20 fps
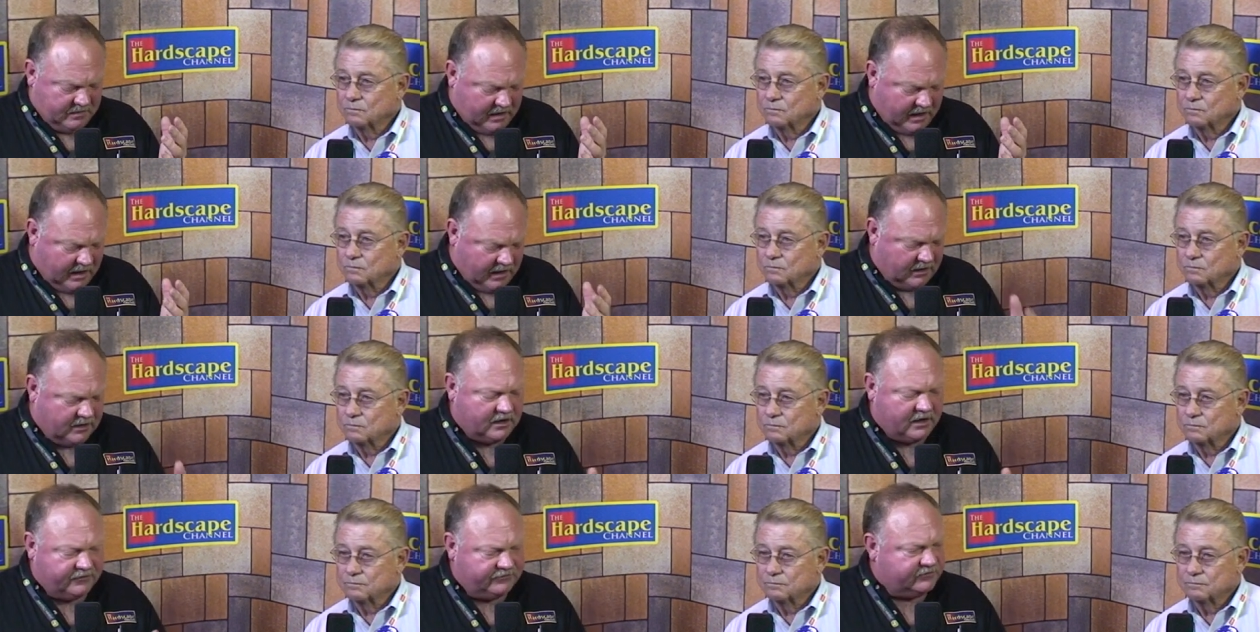
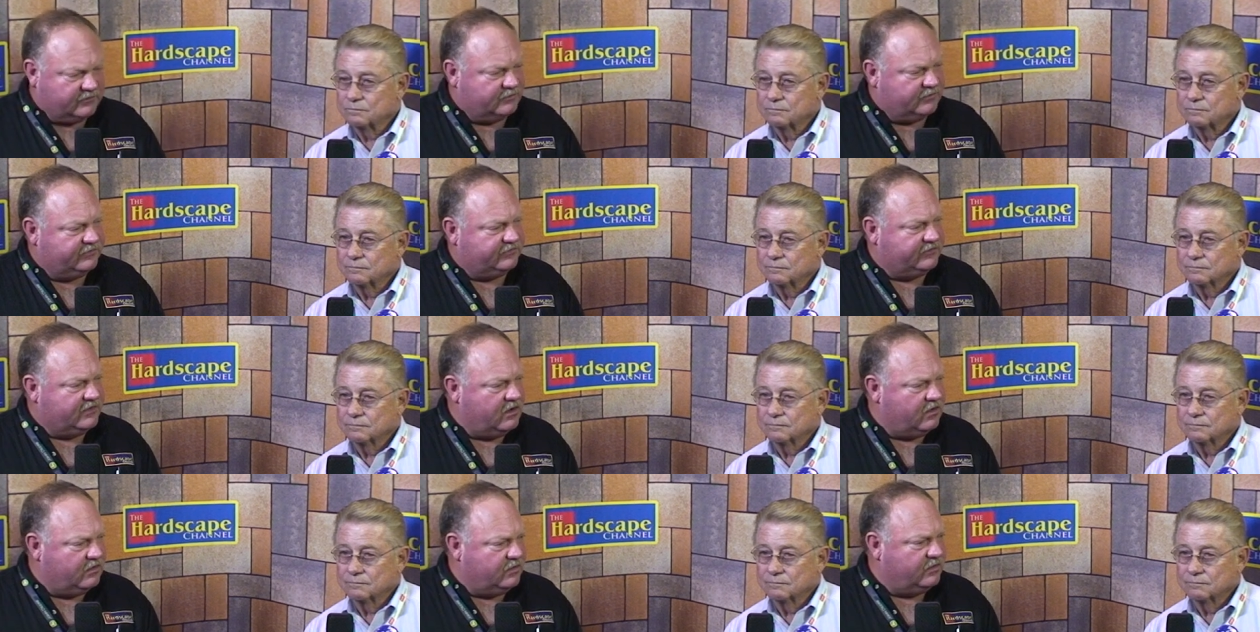Speaker 1: our
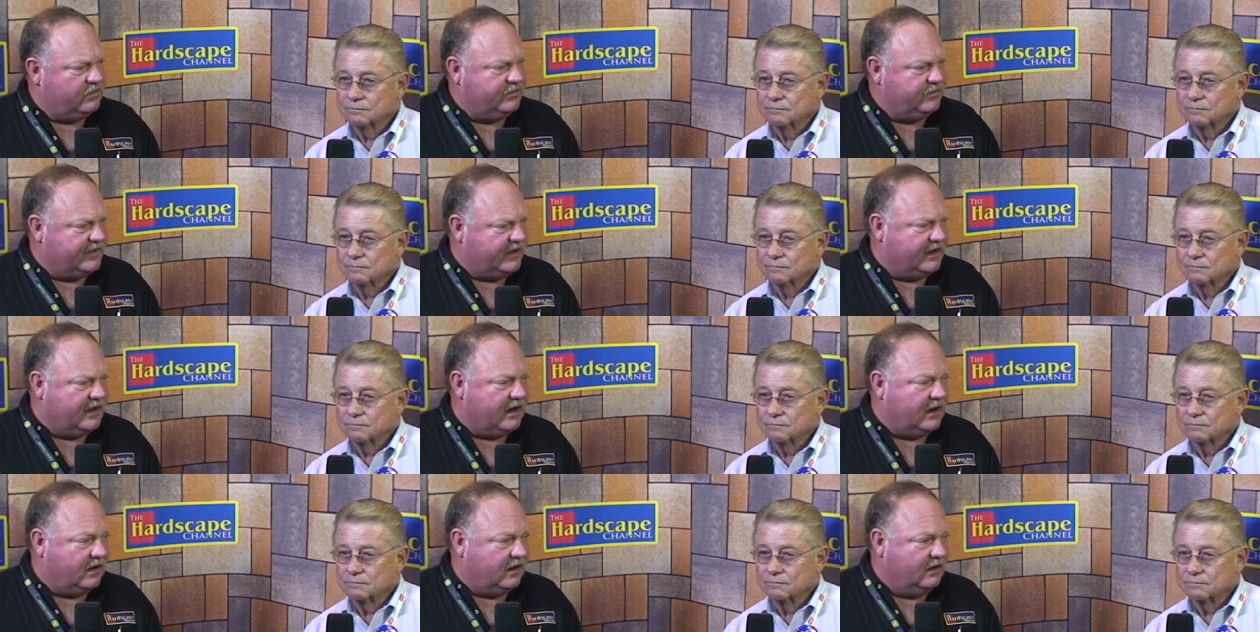customers know who
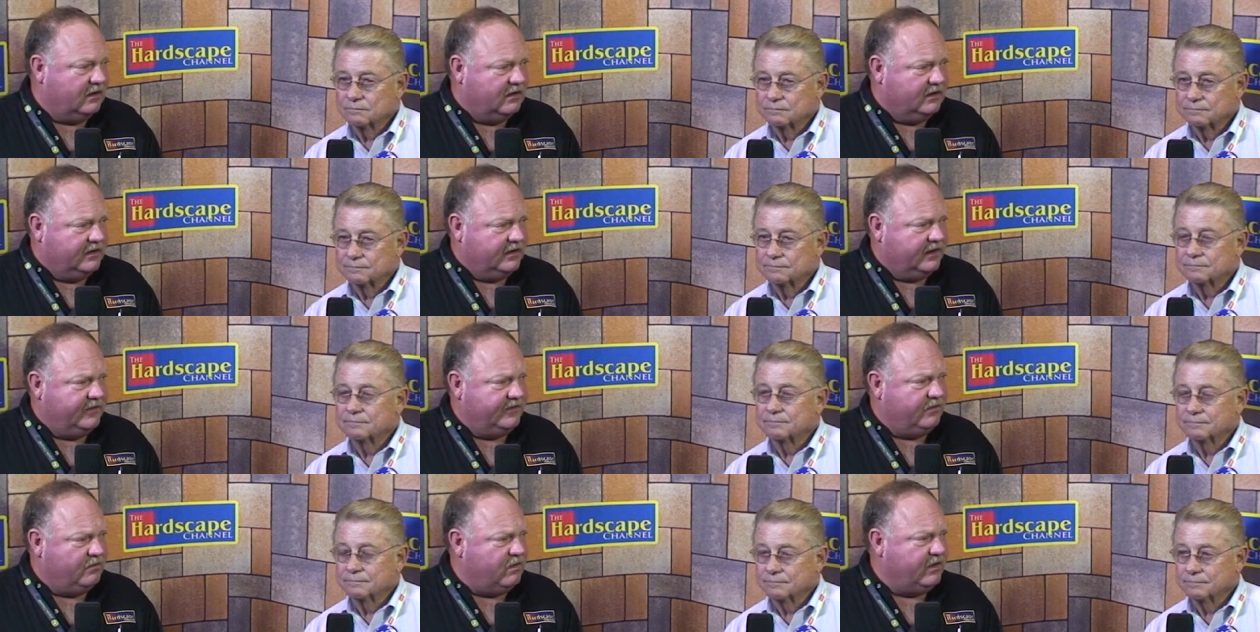they are.
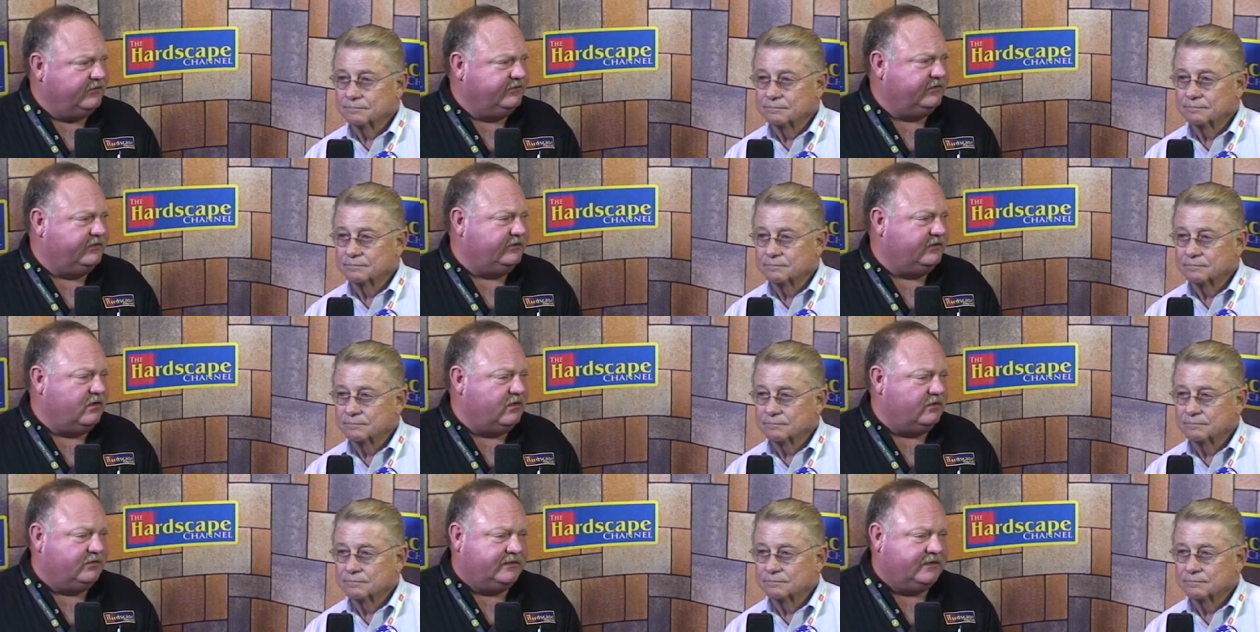And the ones that
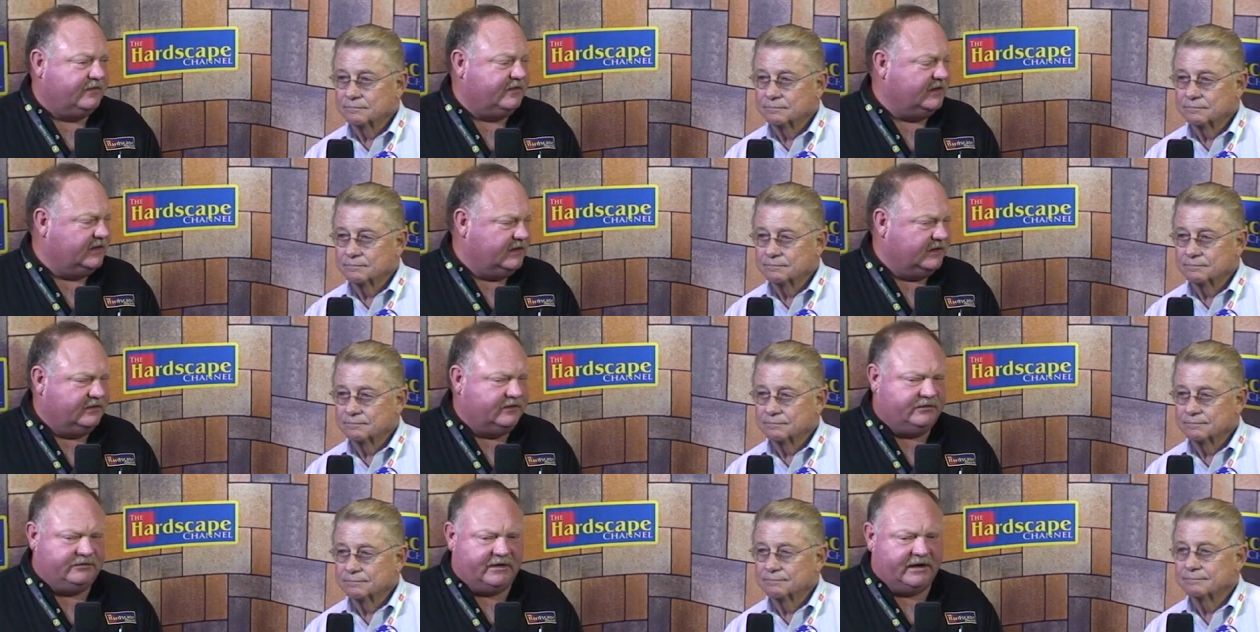don't, then they
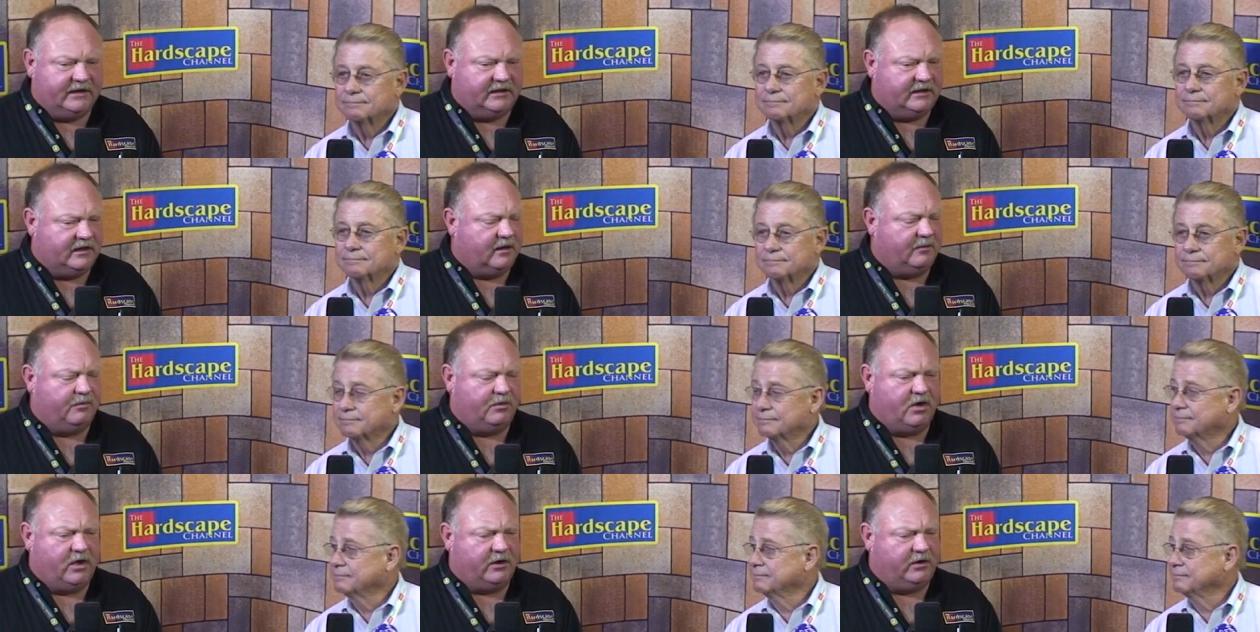need to take a
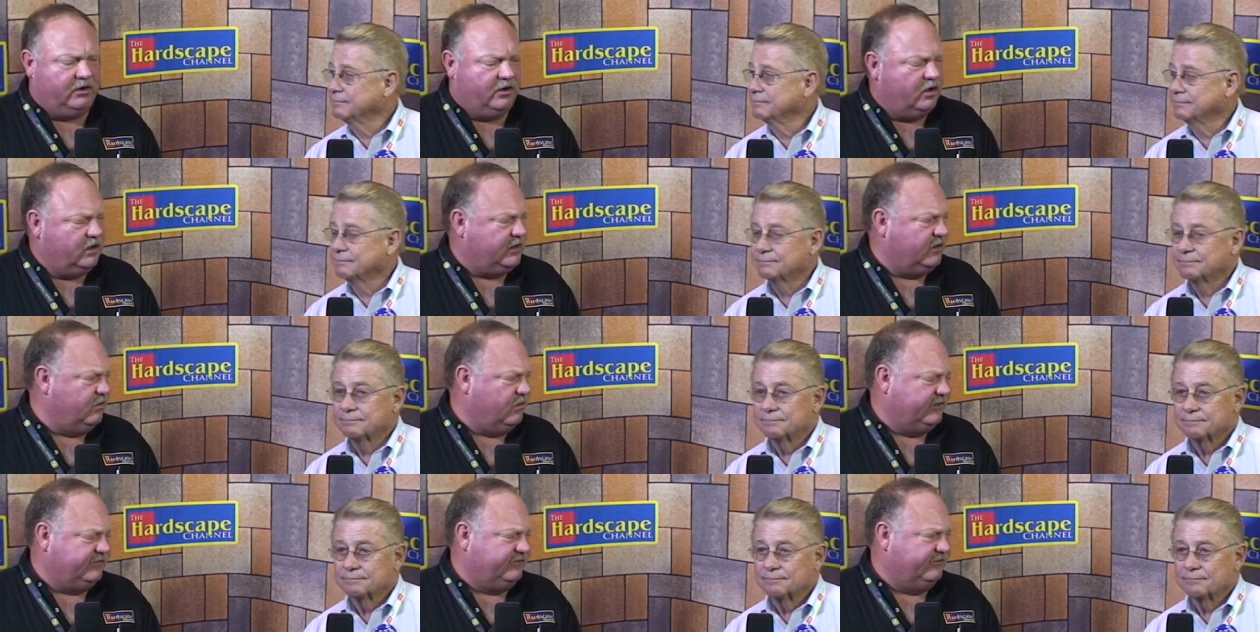little broader
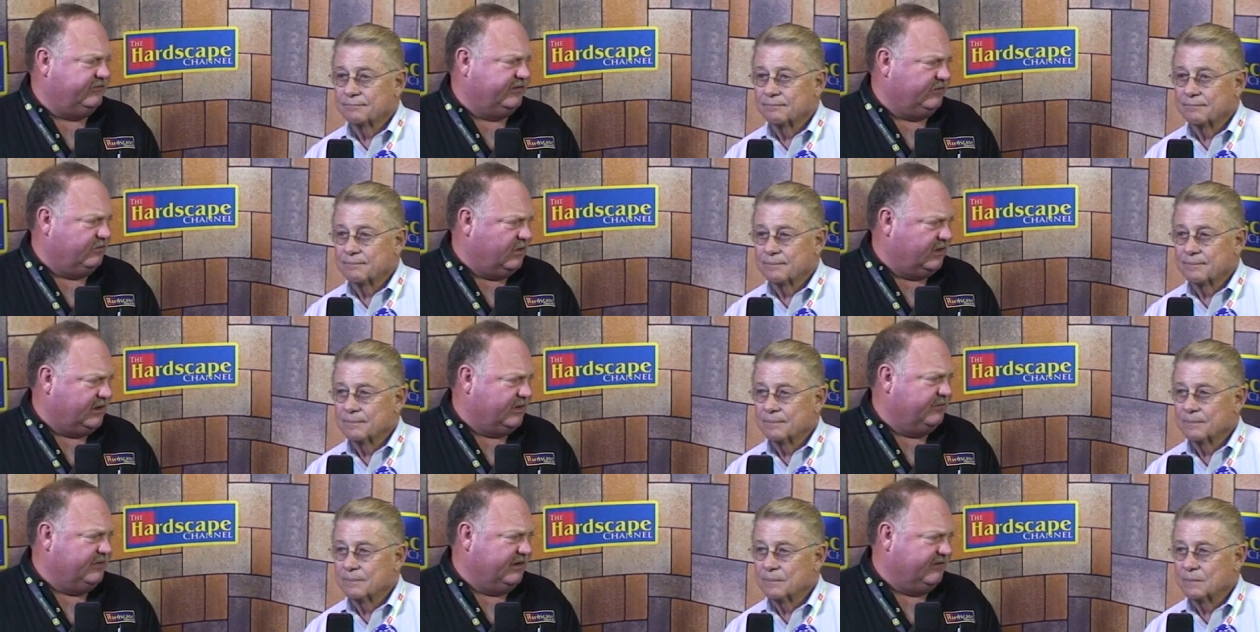look at what's
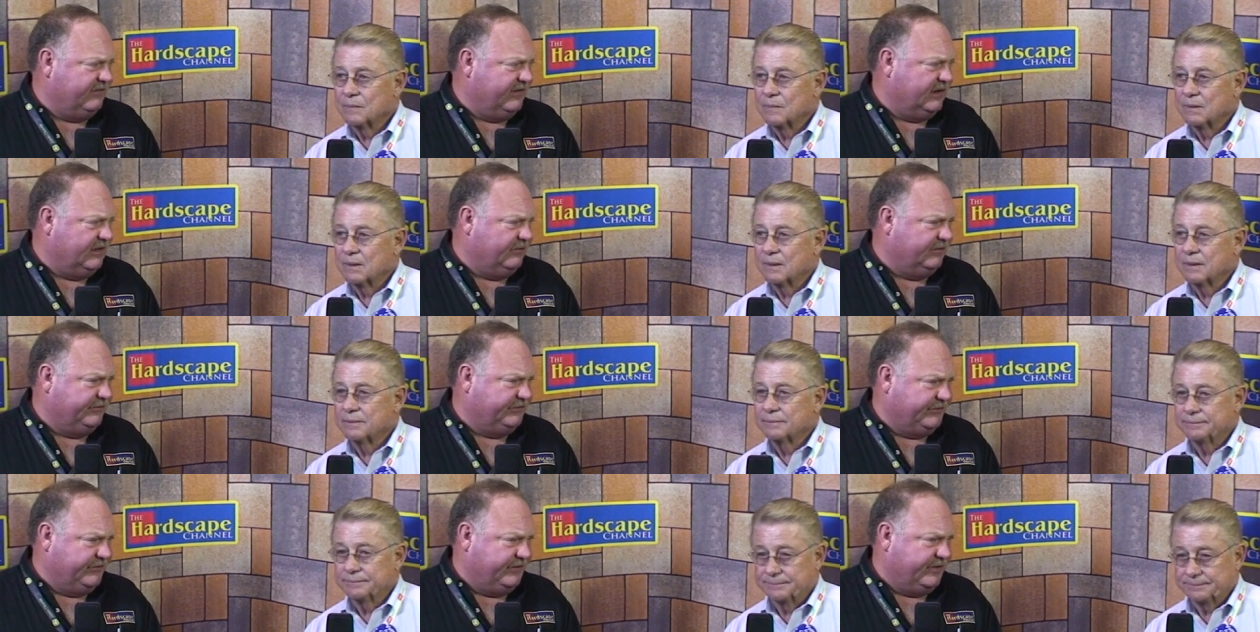what can be available to